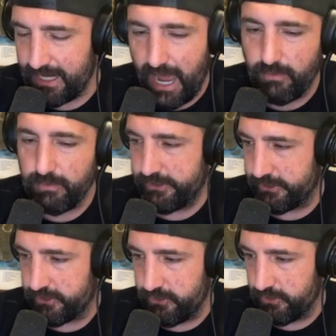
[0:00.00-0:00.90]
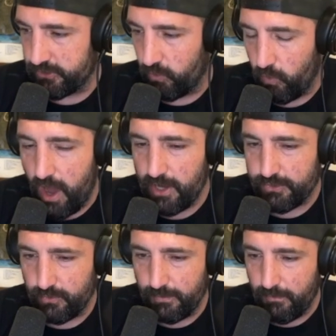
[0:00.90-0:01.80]
I would just choose to walk
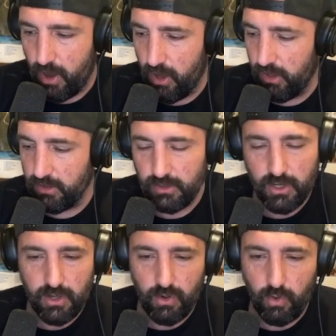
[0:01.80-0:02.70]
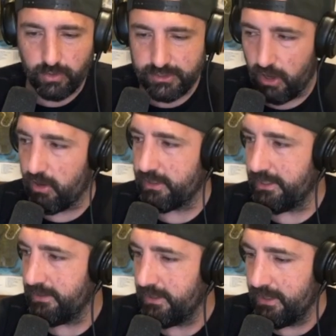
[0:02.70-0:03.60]
through a mall or
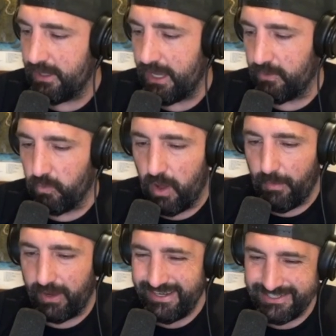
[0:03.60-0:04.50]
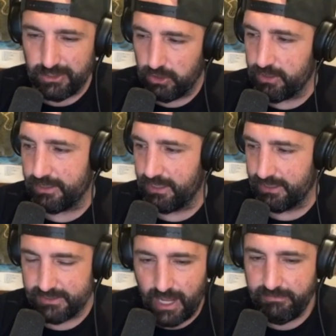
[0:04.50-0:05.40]
Target and Walmart and just look at
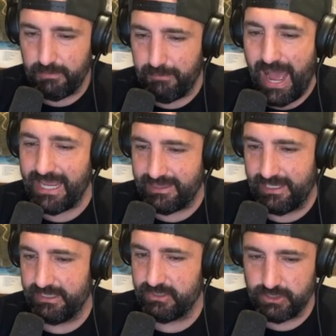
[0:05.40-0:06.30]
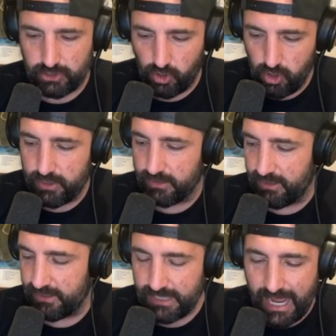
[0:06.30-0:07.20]
things. Not even buy things, just look at
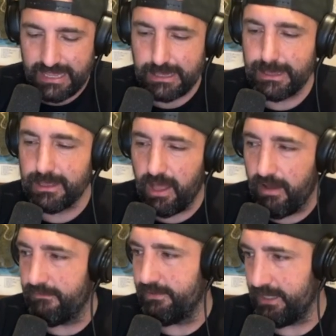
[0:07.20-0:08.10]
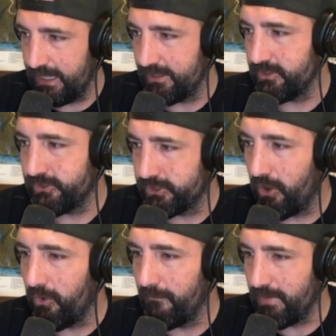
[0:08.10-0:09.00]
things. I love it
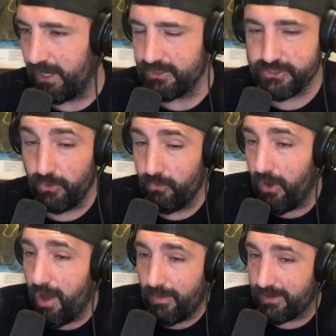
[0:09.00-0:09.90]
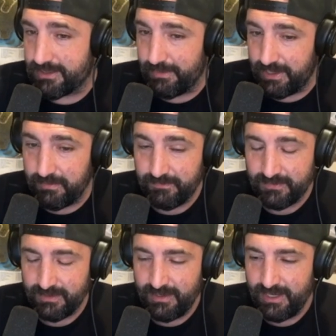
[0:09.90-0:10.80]
so much. So Walmart to me
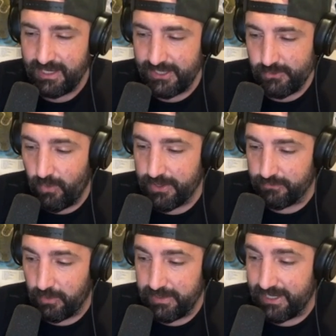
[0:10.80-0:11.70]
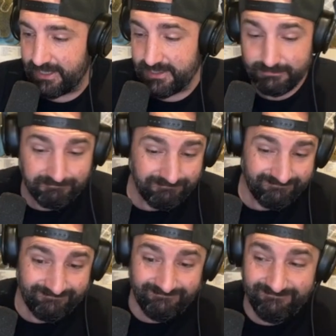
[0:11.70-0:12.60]
is wonderful because
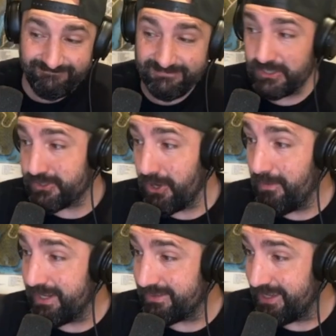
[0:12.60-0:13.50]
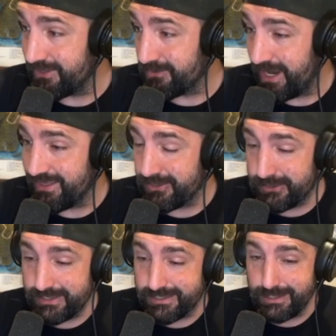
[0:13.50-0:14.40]
there's so many things, right?
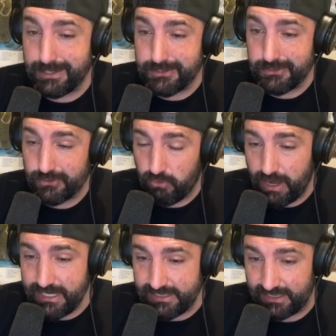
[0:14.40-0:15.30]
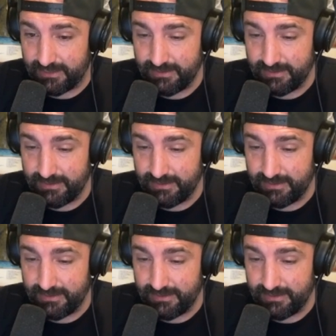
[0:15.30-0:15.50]
The selection's crazy.